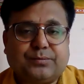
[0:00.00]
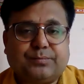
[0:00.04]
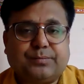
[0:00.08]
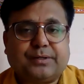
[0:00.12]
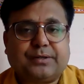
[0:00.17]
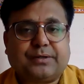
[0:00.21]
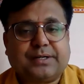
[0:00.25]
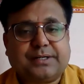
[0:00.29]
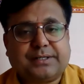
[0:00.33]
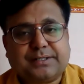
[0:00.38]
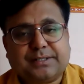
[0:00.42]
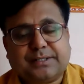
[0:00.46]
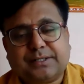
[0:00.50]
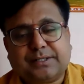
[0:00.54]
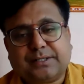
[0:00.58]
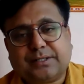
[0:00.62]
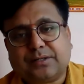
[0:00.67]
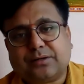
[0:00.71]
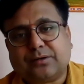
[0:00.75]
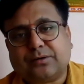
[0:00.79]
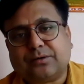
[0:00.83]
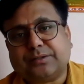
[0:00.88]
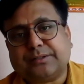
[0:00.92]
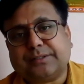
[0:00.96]
be
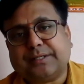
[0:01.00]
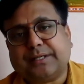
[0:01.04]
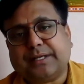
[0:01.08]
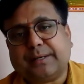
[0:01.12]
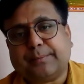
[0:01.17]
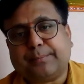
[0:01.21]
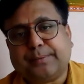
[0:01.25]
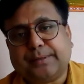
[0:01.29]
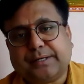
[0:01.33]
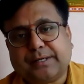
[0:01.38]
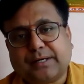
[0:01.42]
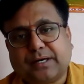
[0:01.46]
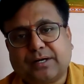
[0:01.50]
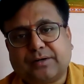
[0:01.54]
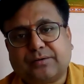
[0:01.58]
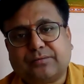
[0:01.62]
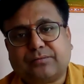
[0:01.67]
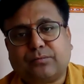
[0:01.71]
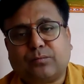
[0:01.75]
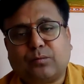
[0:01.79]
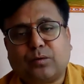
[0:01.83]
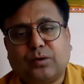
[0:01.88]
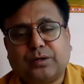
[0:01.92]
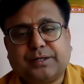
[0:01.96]
written on the
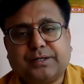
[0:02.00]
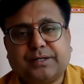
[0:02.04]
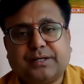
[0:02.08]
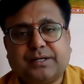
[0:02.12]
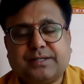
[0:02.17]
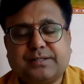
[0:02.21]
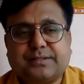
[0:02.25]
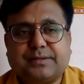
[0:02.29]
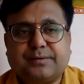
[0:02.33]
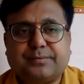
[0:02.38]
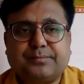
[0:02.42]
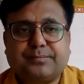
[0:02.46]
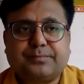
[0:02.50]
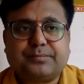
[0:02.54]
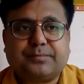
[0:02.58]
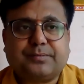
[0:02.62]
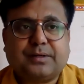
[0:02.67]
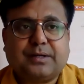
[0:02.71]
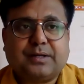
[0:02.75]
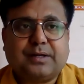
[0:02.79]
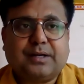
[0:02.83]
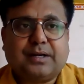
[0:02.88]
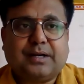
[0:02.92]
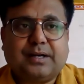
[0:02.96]
epitaph, wanted some
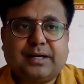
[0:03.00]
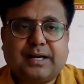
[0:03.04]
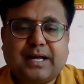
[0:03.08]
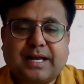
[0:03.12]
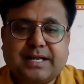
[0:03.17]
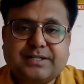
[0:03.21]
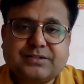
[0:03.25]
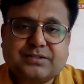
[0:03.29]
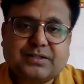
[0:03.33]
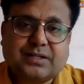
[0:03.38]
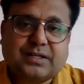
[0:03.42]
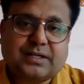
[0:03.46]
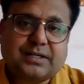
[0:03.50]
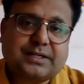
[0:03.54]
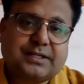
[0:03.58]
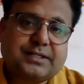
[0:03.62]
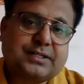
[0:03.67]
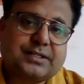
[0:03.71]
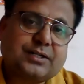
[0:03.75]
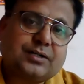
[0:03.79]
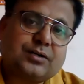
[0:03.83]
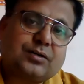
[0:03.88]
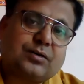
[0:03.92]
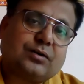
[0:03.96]
lines are
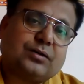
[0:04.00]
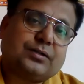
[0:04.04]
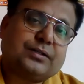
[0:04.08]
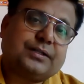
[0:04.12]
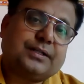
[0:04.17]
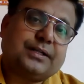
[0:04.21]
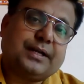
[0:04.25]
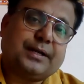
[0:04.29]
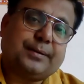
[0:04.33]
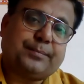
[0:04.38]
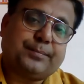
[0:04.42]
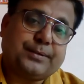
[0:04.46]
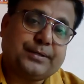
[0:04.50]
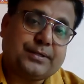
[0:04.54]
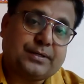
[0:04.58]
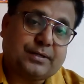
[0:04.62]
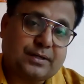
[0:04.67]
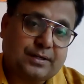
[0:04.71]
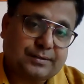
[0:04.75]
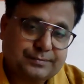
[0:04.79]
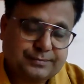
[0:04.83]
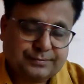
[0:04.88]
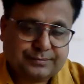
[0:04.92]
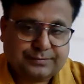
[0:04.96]
written on the
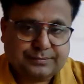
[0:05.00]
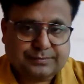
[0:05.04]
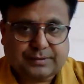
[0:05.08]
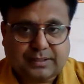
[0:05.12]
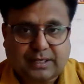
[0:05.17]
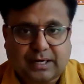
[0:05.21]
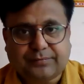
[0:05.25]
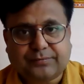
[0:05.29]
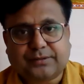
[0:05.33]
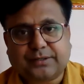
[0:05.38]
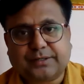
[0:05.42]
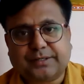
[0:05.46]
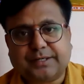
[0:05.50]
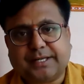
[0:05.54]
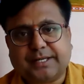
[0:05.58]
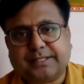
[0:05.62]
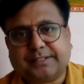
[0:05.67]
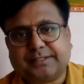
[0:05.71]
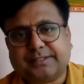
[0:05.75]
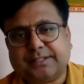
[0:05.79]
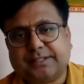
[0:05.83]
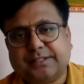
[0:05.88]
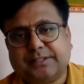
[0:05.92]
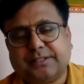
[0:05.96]
epitaph after death
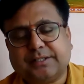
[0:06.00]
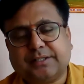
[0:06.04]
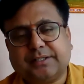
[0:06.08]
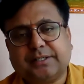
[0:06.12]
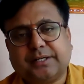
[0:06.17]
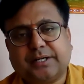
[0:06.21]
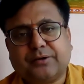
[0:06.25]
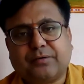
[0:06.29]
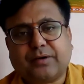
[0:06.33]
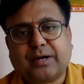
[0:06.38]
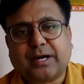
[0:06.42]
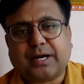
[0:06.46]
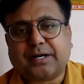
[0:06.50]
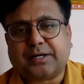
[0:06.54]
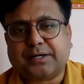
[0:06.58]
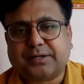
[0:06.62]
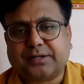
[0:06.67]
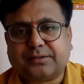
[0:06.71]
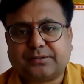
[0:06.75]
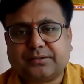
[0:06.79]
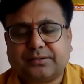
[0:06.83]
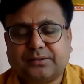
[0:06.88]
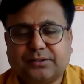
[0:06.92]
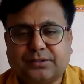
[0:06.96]
in the grave
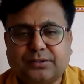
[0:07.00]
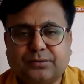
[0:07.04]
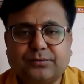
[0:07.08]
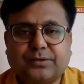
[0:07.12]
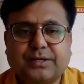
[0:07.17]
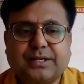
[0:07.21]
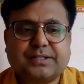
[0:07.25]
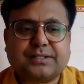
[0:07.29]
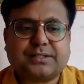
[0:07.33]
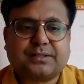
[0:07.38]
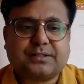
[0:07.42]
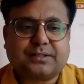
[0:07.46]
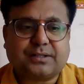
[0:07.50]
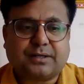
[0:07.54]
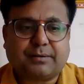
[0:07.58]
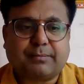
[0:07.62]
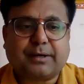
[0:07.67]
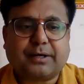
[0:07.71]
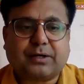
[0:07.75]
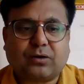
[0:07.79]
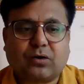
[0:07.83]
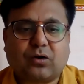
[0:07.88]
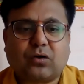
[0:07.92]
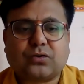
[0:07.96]
album you can come
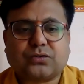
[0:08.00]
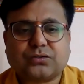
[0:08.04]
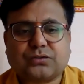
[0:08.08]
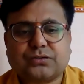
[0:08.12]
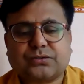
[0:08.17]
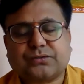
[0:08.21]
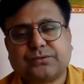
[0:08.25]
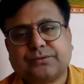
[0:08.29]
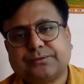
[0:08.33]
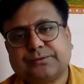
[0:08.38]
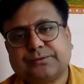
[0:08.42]
across.